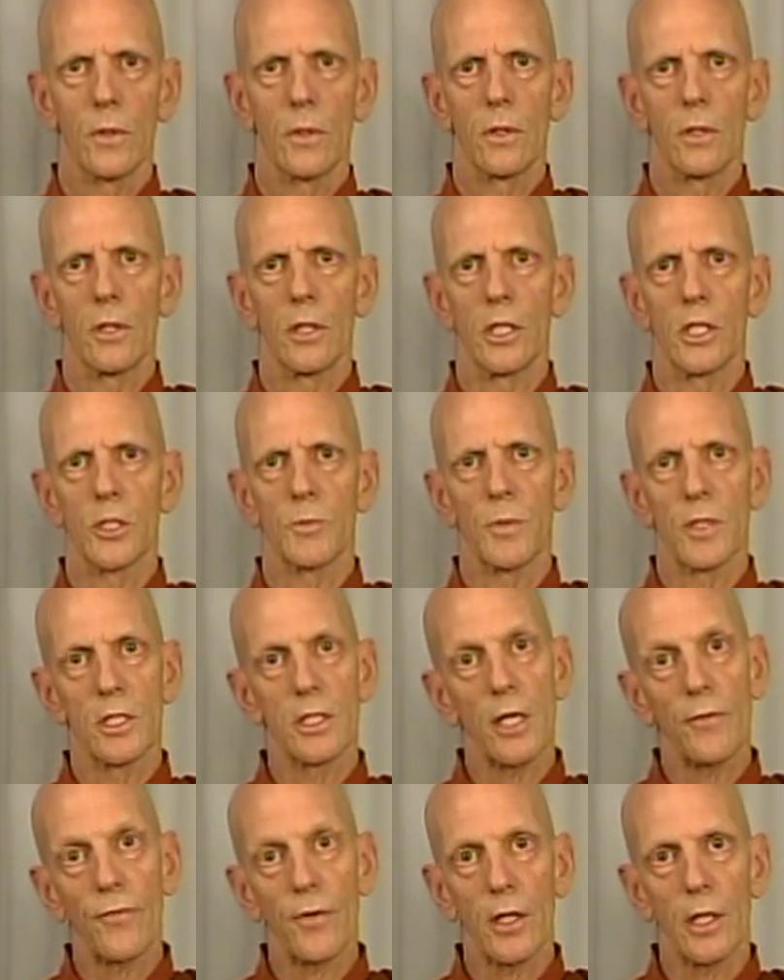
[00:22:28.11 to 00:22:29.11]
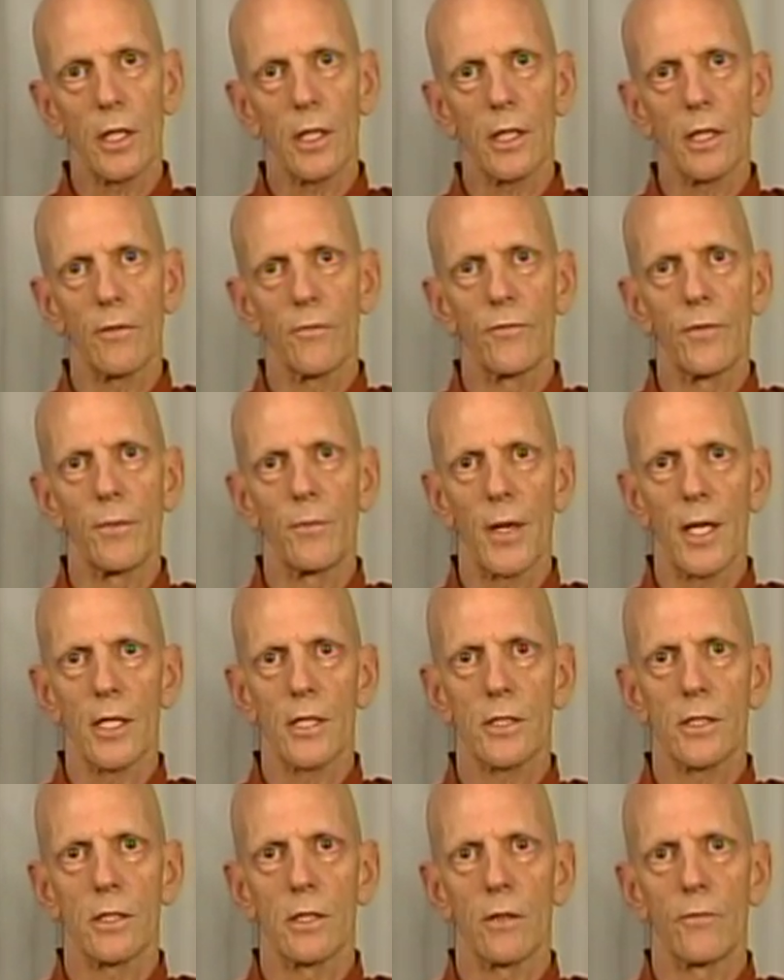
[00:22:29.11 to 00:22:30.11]
and specifically of the
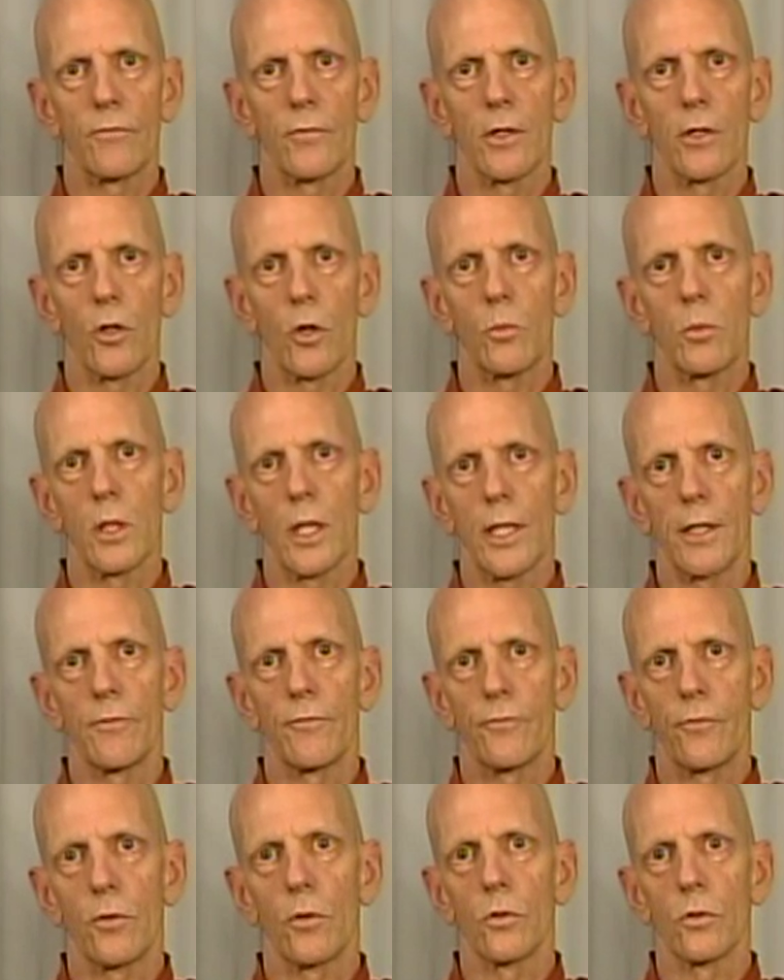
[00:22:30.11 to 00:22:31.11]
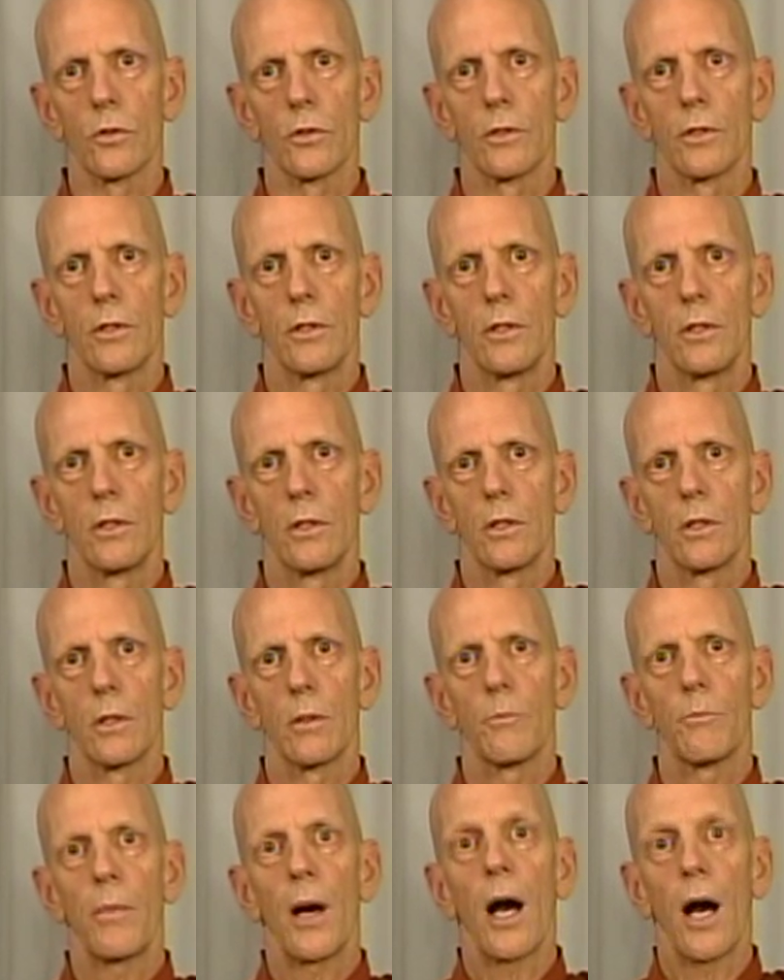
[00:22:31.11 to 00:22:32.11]
medicine of the Noble Eightfold
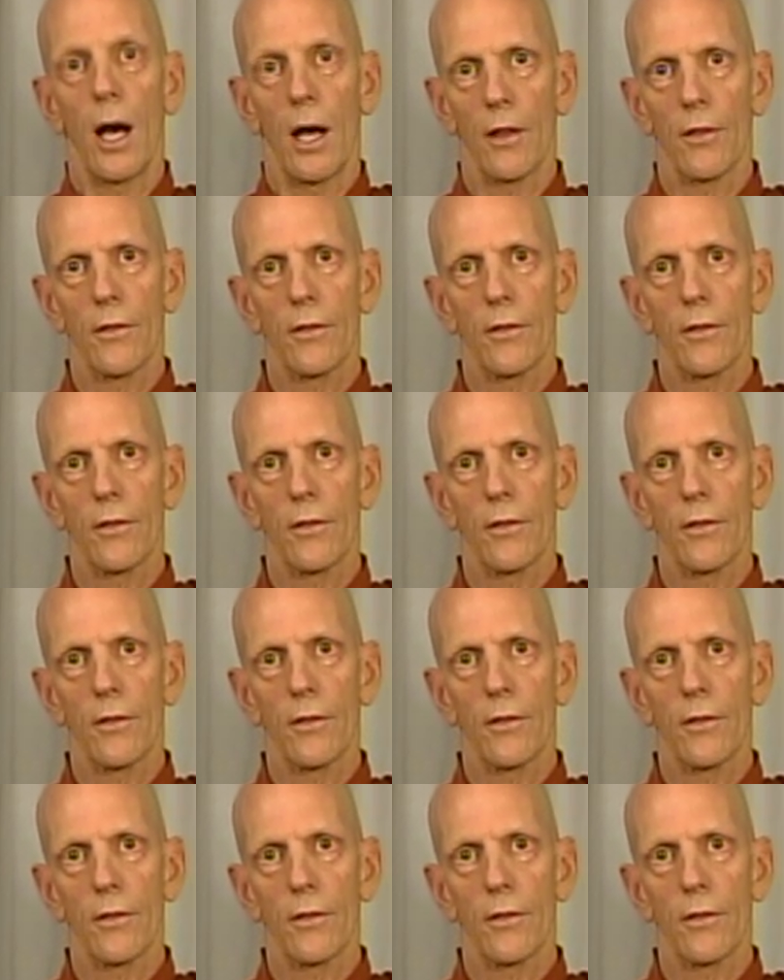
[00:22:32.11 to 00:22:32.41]
Path.